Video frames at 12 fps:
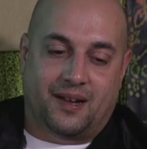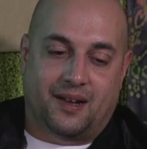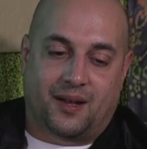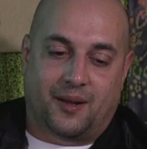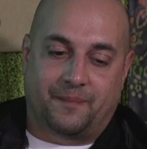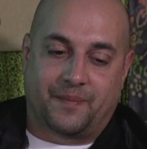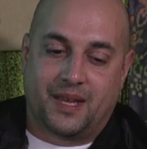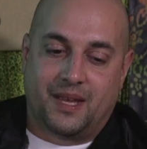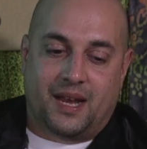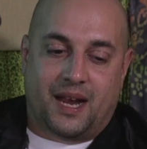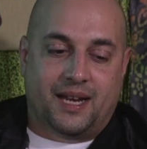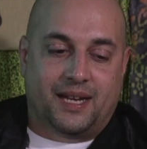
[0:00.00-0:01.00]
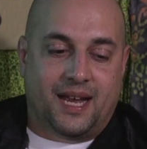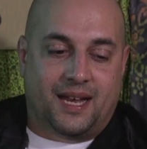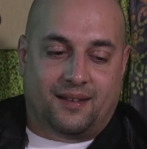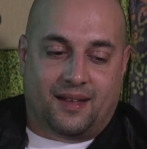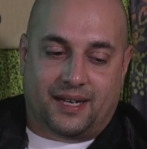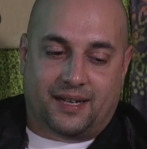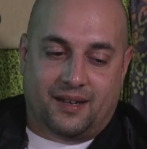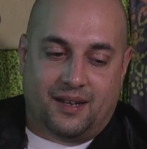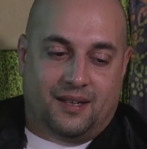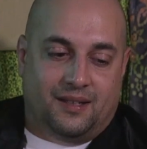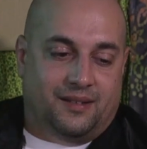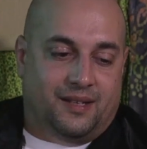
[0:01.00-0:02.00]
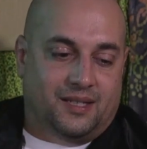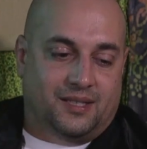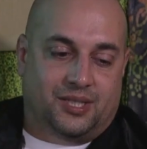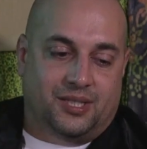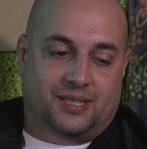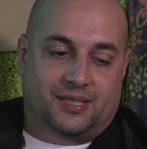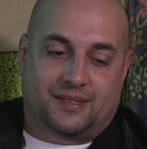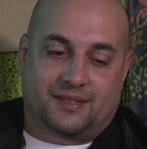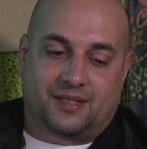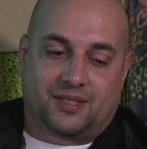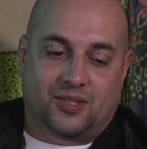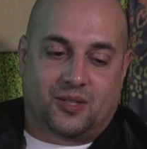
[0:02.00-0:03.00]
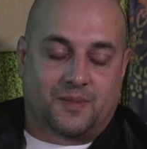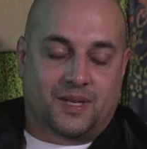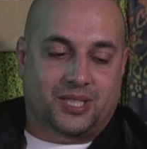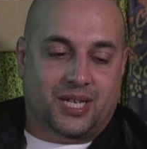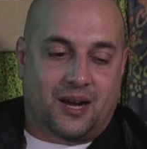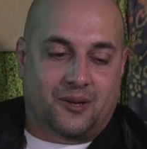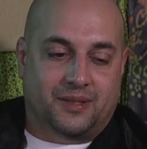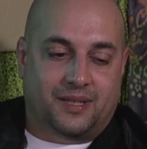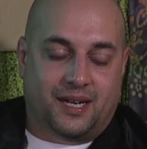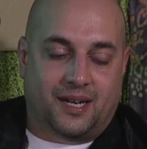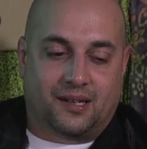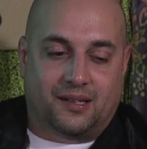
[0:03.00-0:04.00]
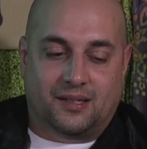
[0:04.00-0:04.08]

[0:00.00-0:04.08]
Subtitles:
And again, like, there's just so much out there.